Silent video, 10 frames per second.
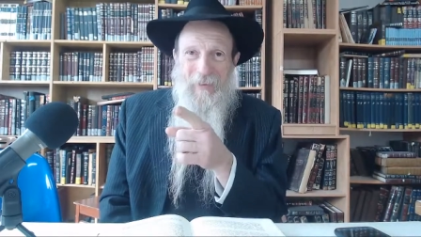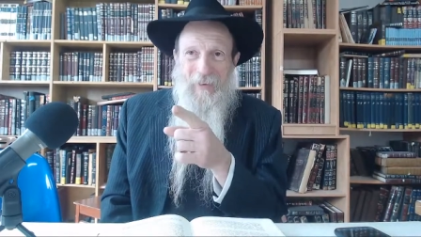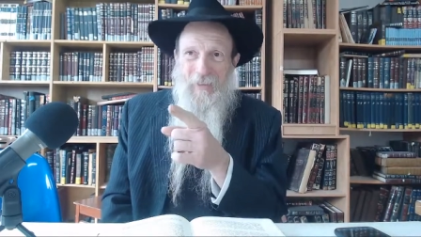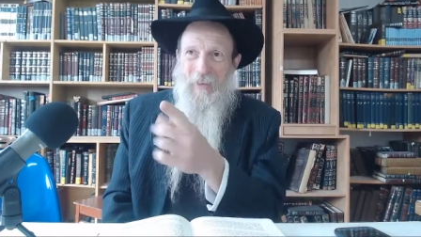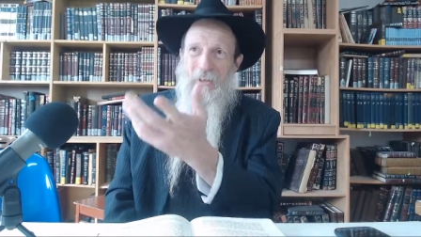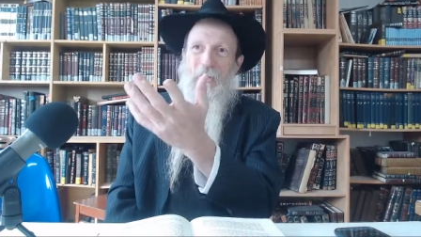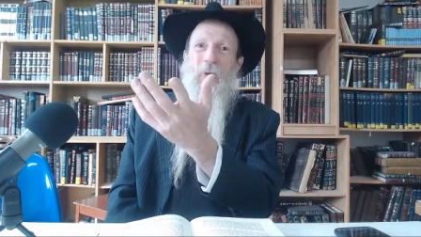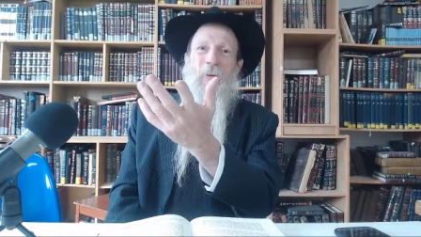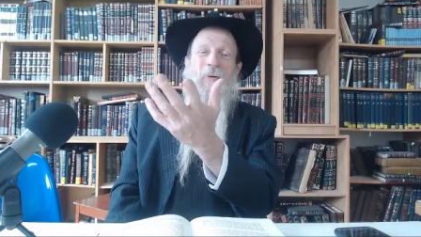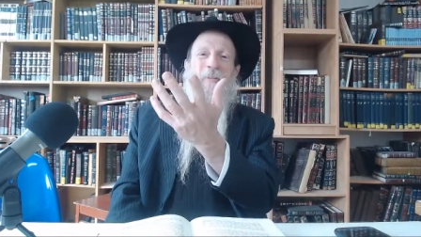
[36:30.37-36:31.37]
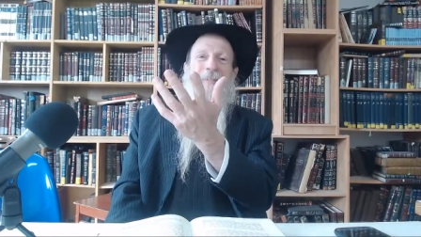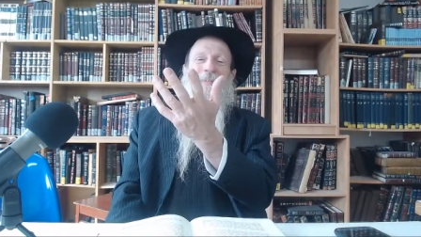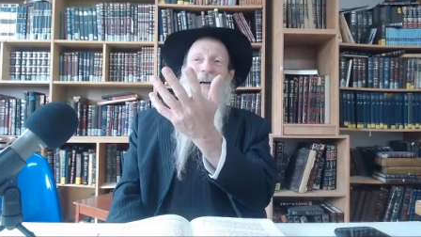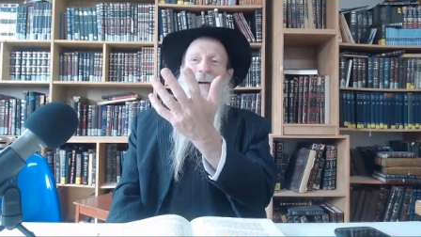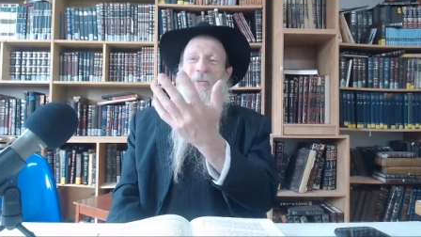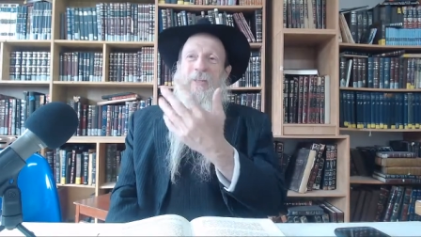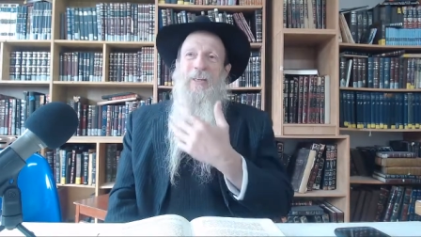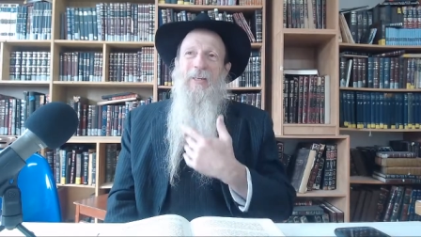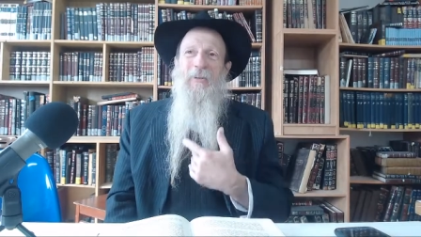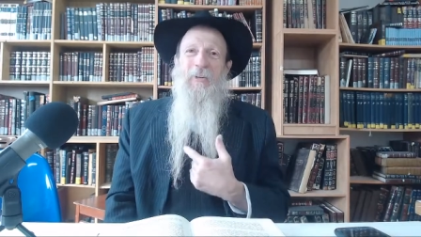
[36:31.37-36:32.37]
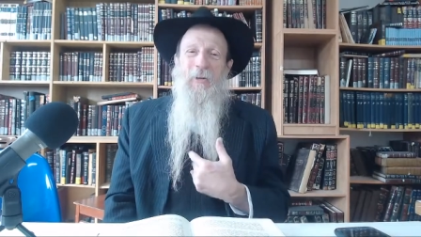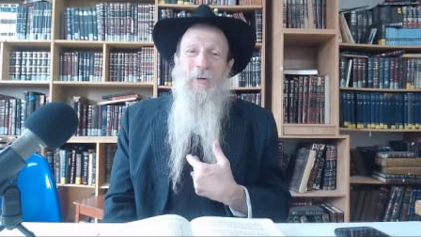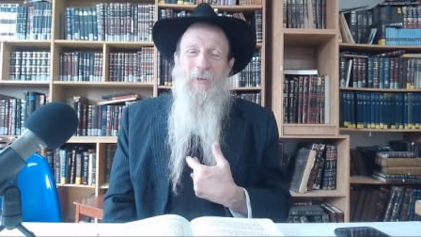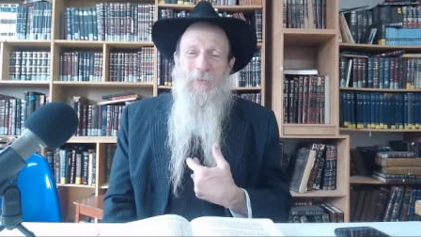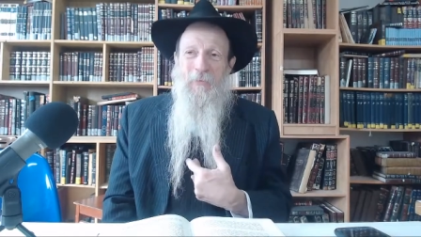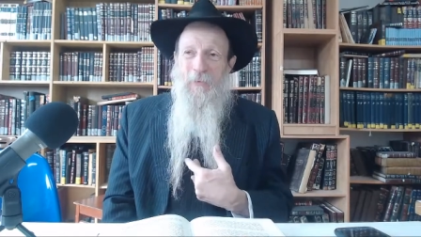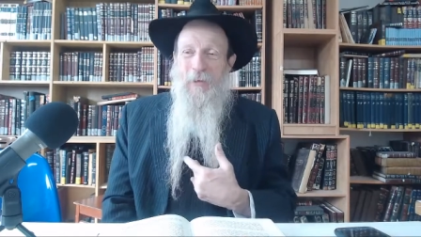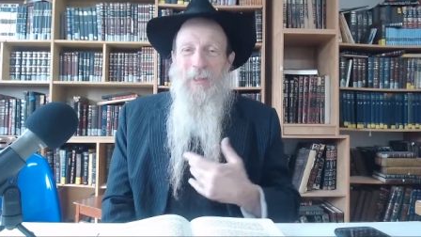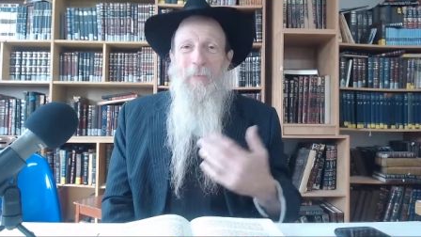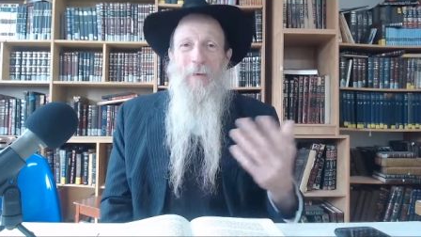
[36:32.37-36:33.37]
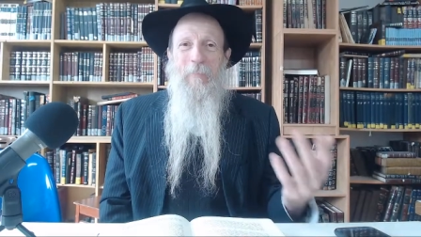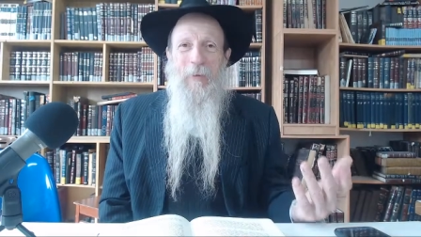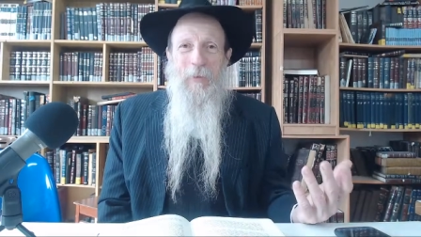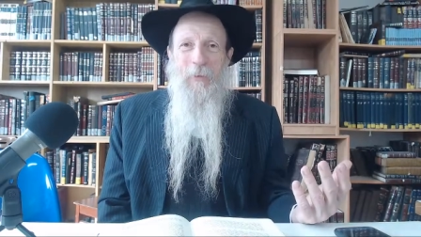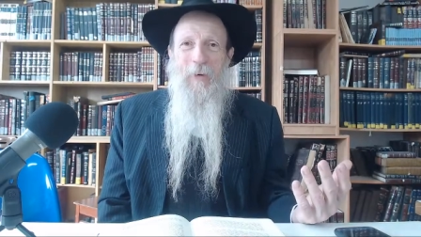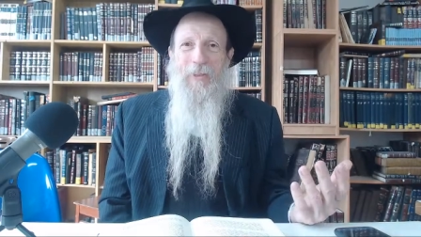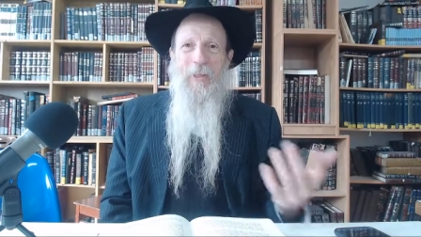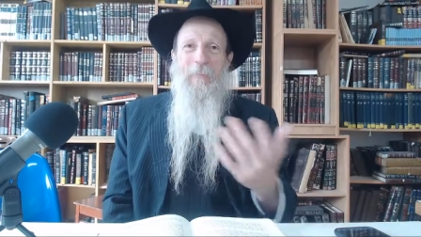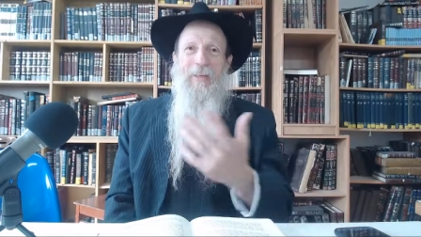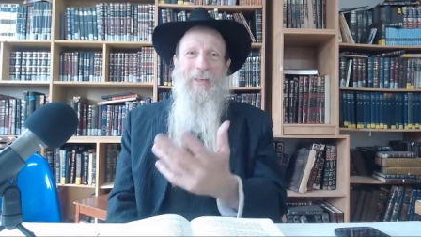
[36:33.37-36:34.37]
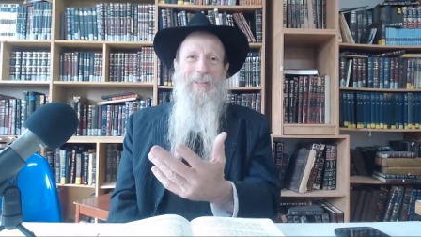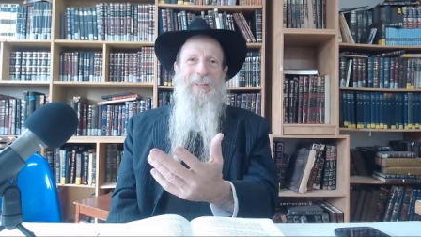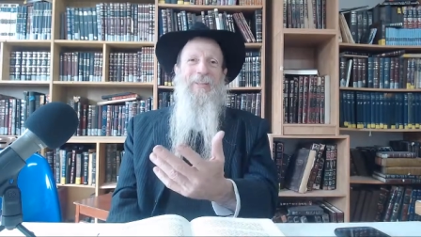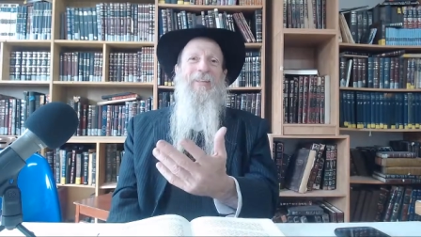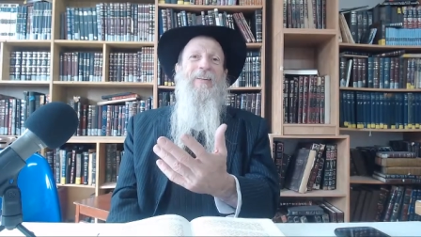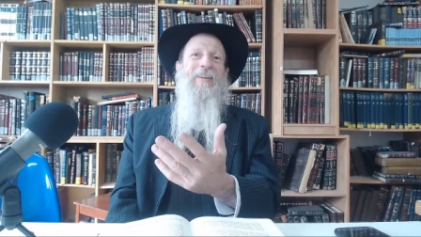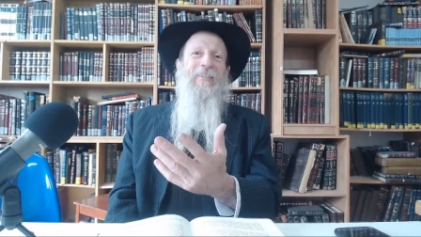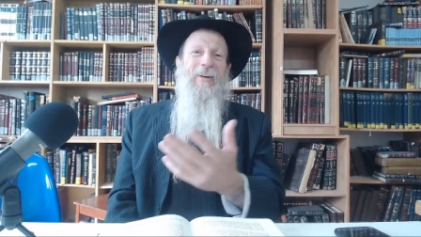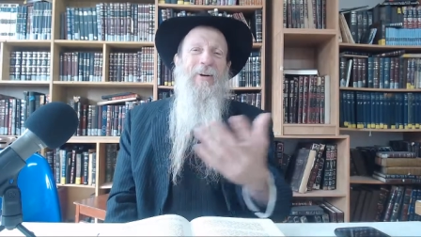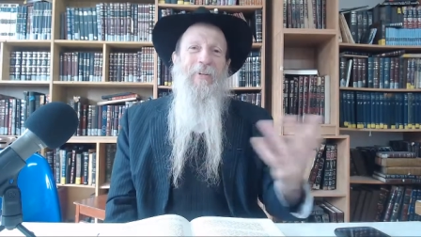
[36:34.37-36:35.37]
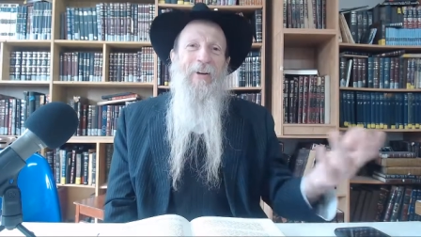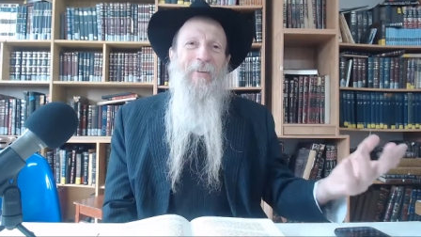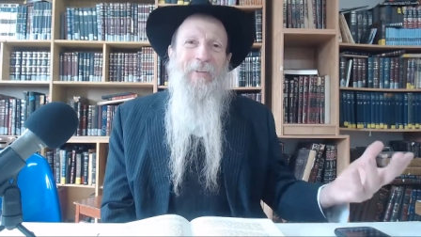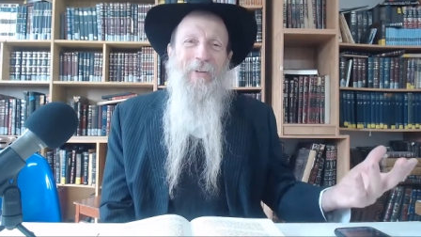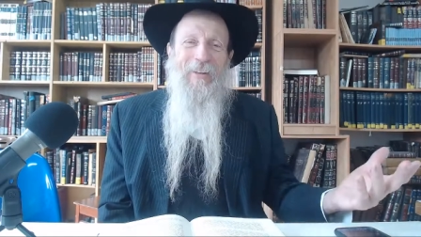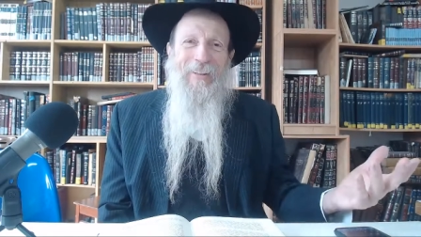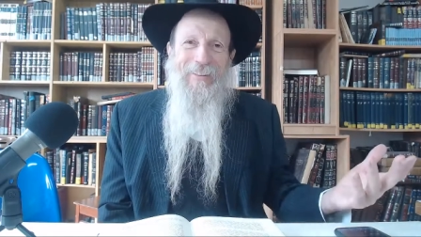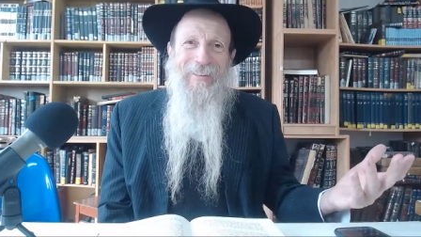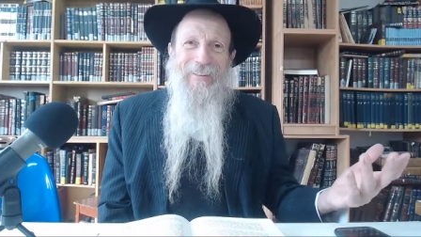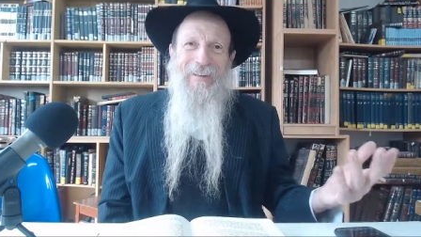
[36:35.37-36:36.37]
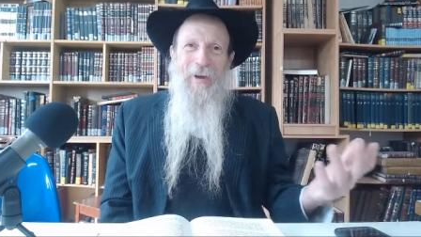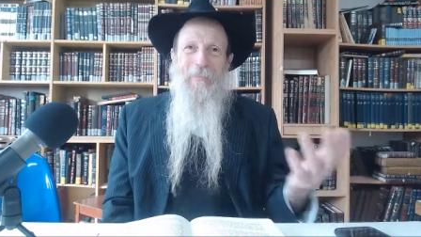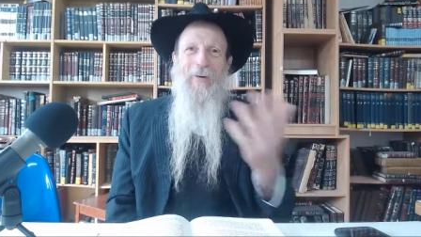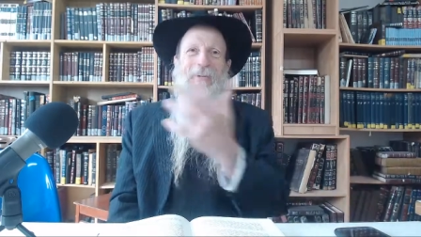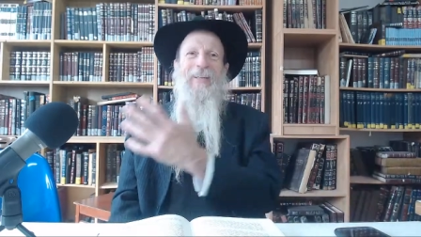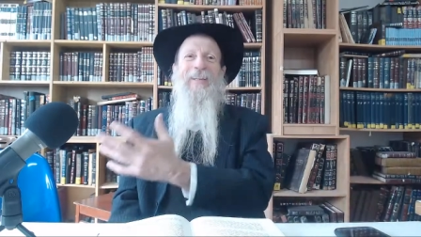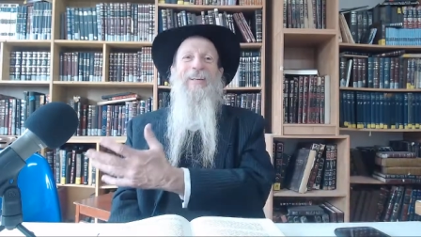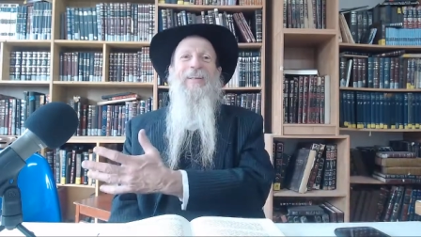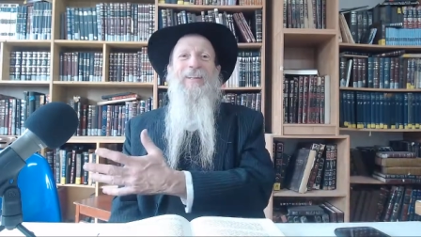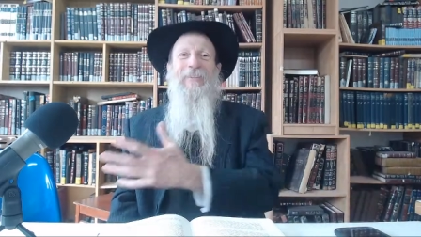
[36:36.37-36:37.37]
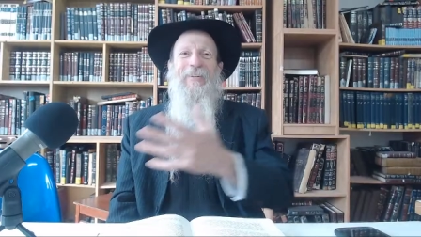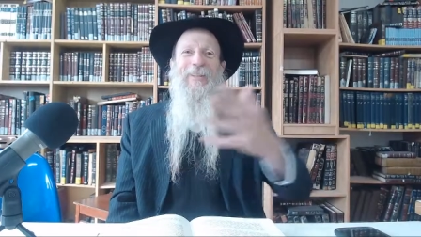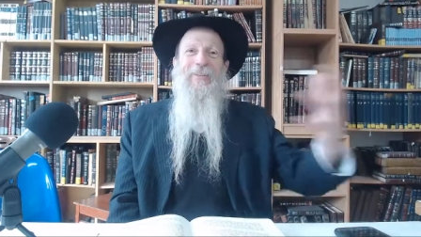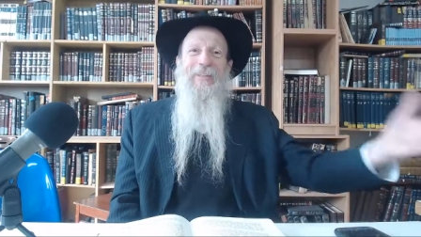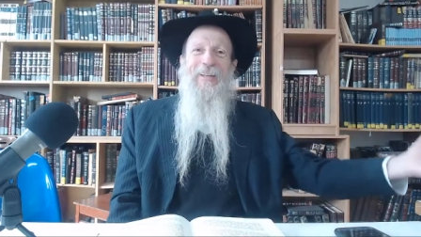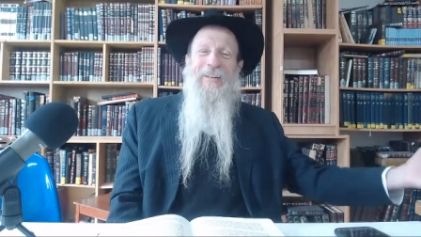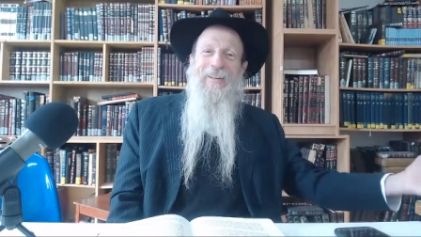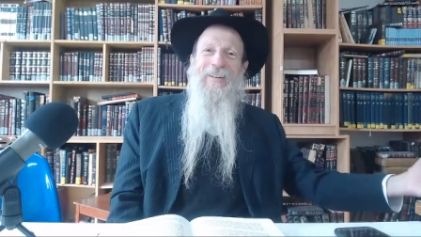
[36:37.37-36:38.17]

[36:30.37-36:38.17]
Look at you. I'm sitting here, Tov, drinking my beer, watching my idol. Whatever I'm doing this American Idol, what is Idol?